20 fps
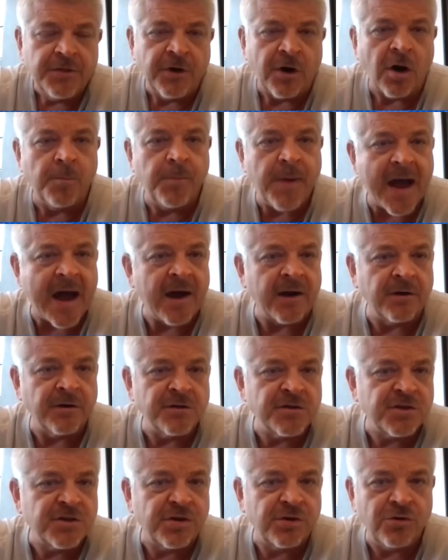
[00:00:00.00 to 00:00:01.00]
there are
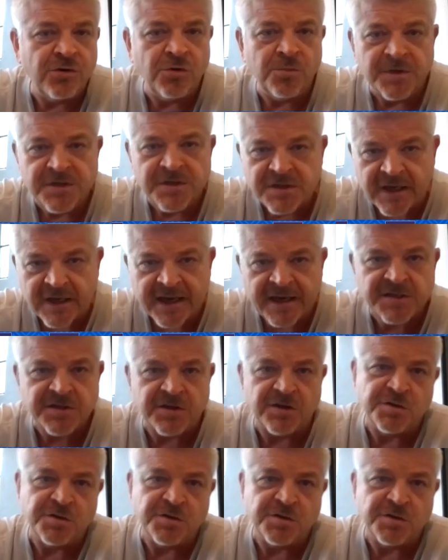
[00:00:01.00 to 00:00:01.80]
patterns to mistakes.